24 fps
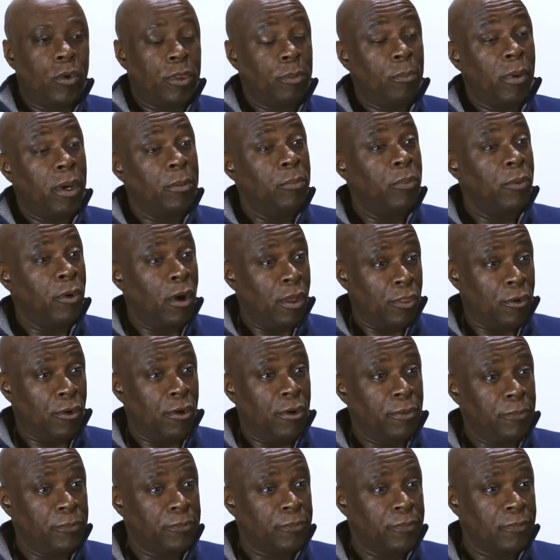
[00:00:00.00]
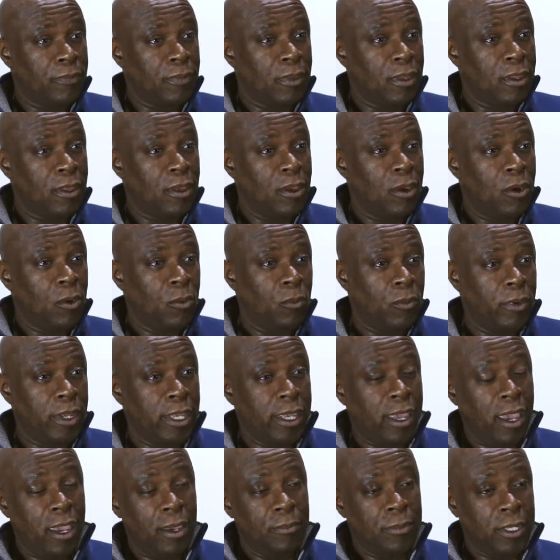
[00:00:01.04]
With my brother,
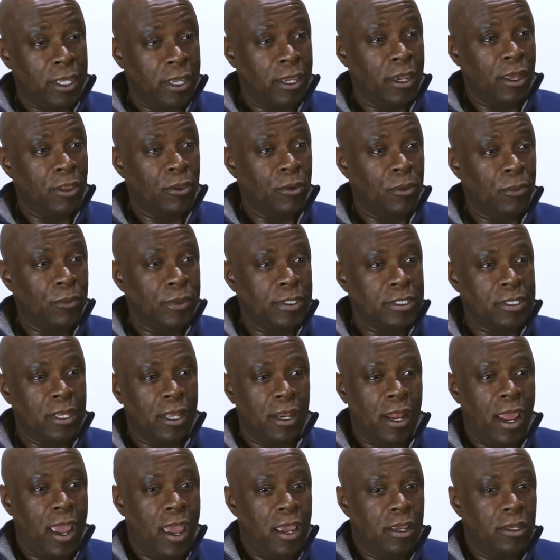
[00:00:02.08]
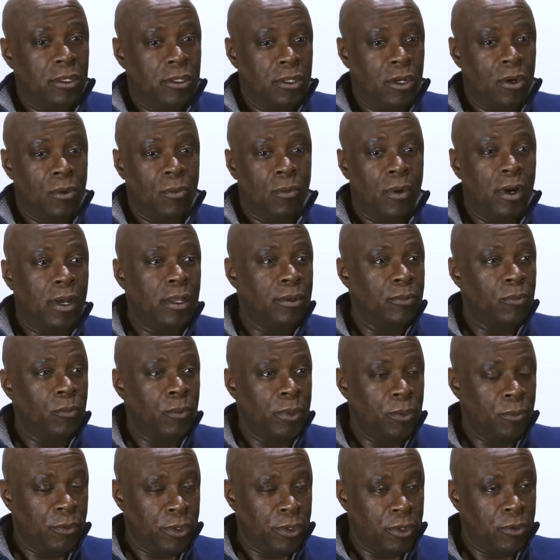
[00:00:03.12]
we came together and we said, hey, you know what?
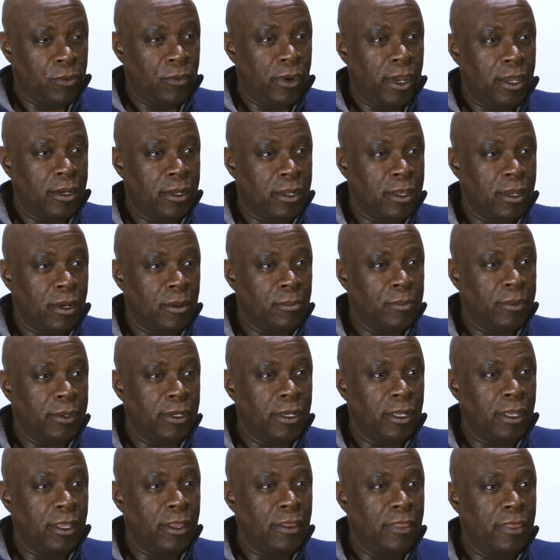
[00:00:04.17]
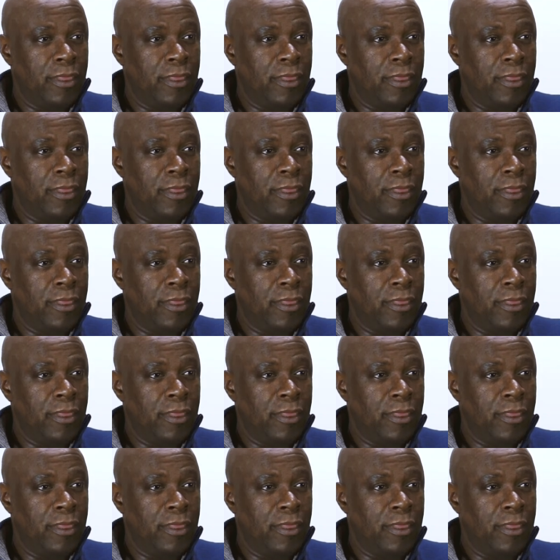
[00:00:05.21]
We want to create a company